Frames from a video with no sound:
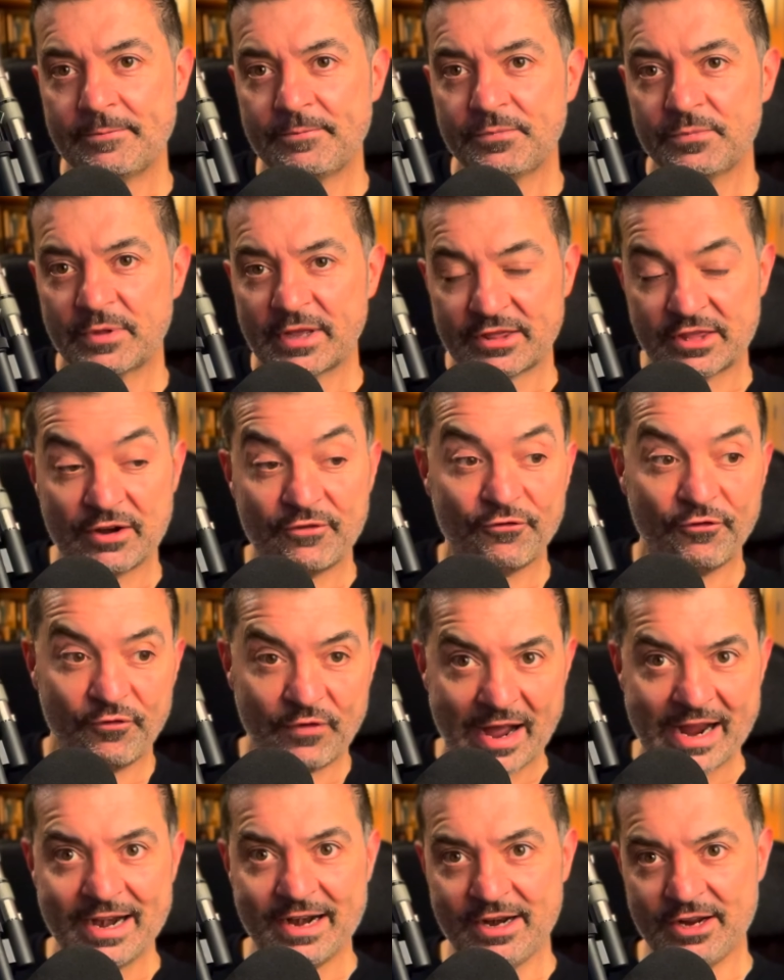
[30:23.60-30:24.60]
that they'd
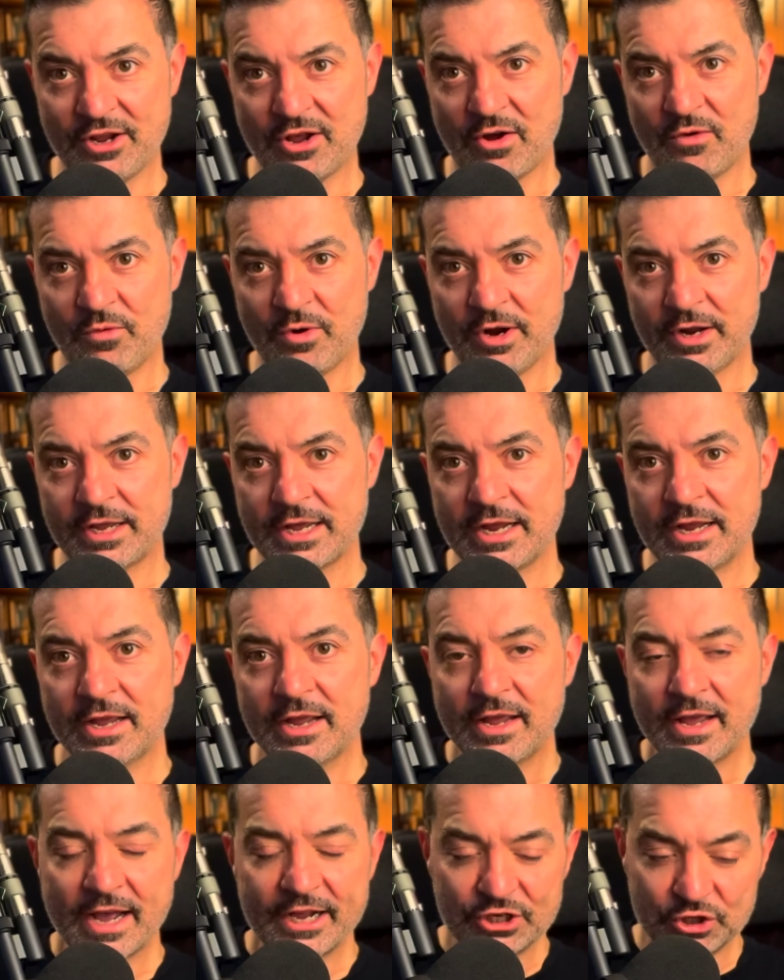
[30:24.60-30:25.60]
finally got
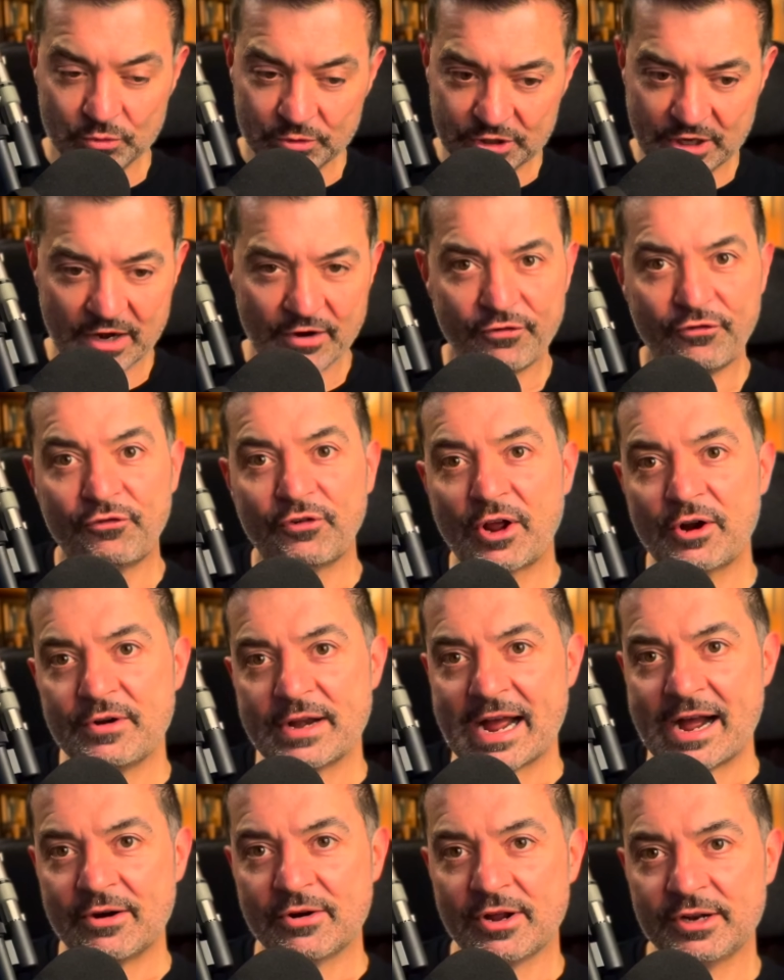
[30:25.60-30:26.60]
working, and she was going to
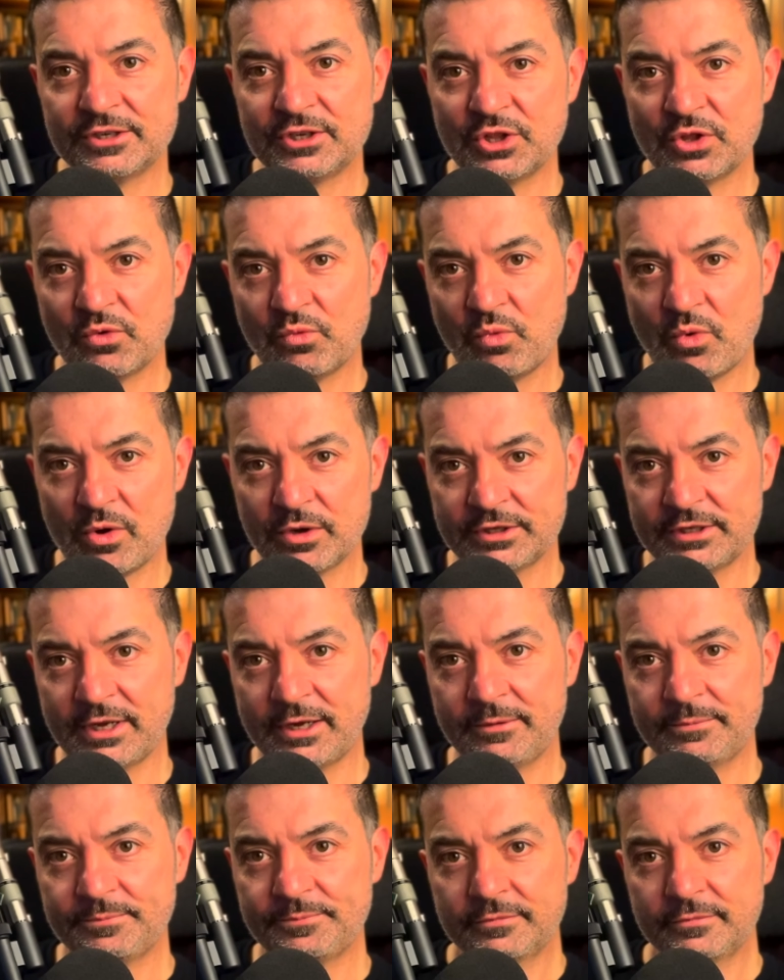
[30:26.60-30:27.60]
float out onto the
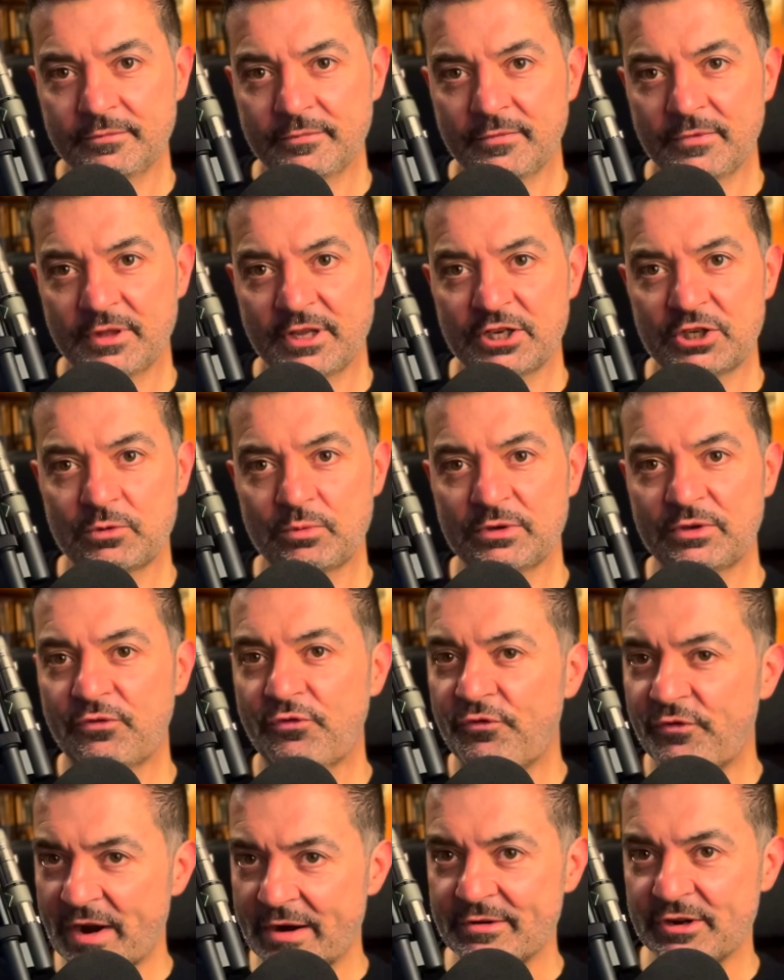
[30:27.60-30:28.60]
water. This was
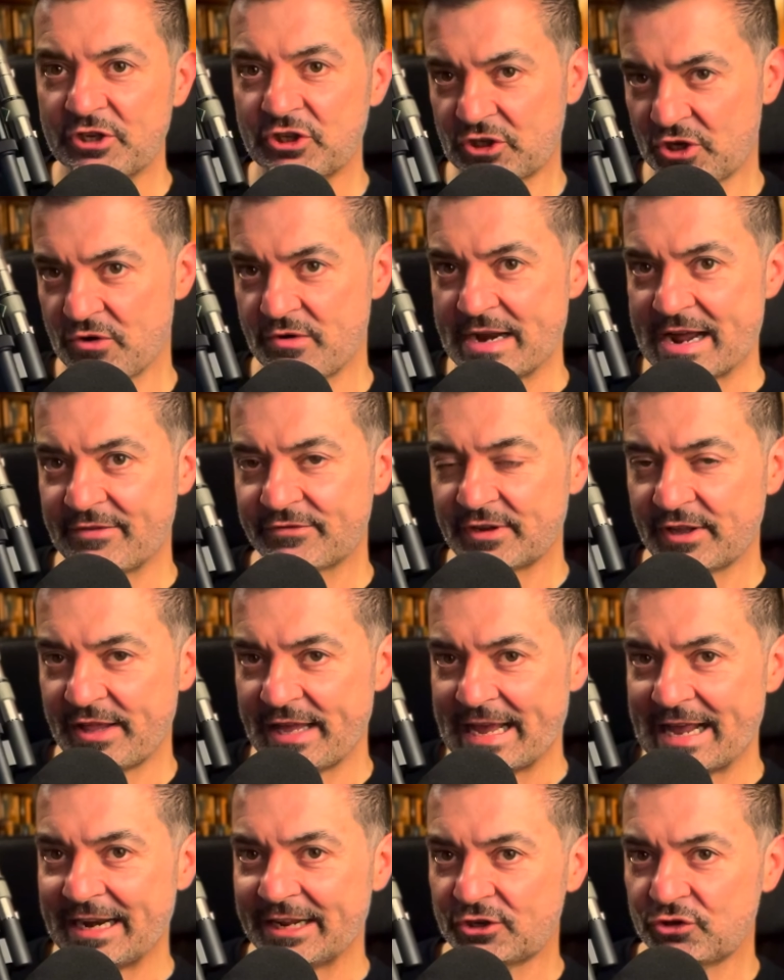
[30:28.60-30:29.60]
very soon after
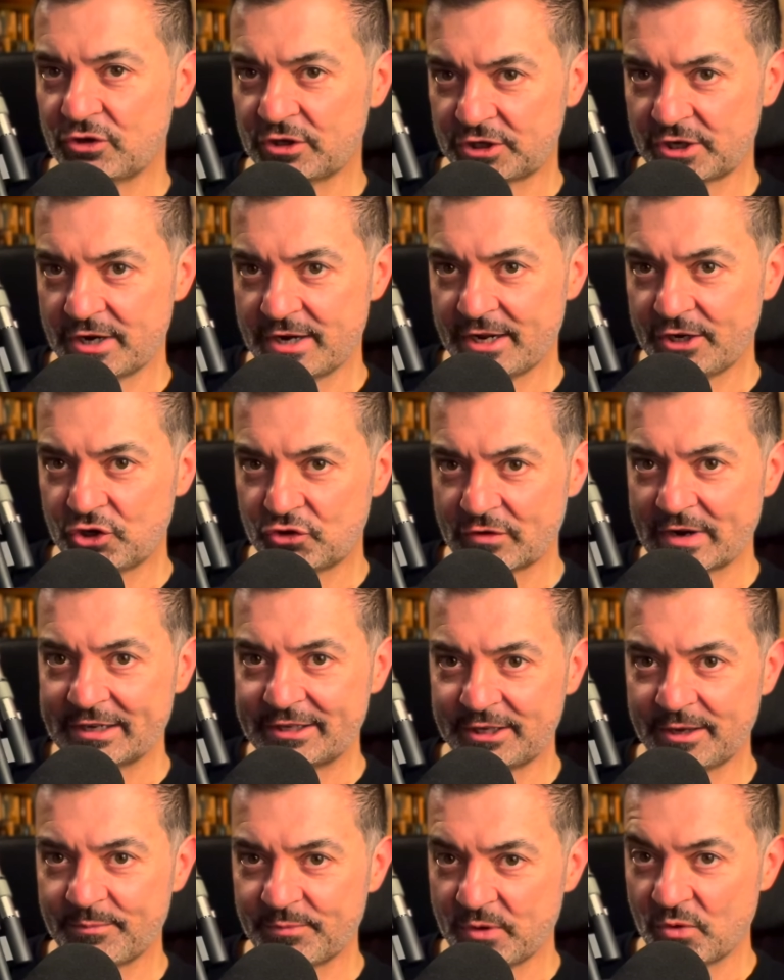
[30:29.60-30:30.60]
the electrician had
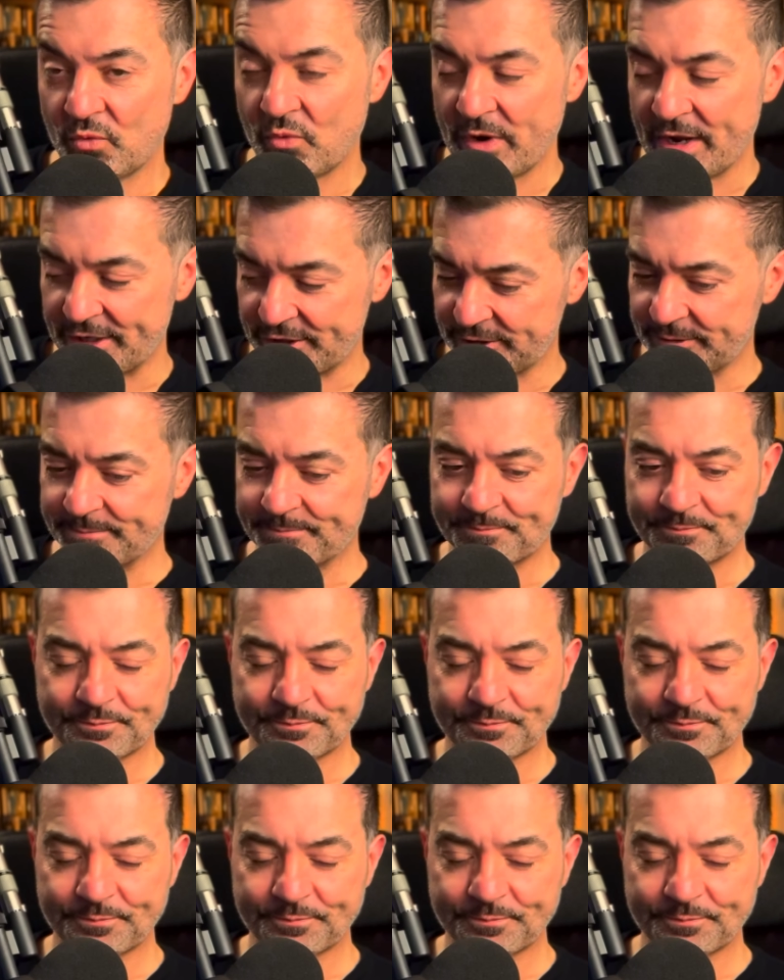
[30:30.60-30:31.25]
dressed up the witch.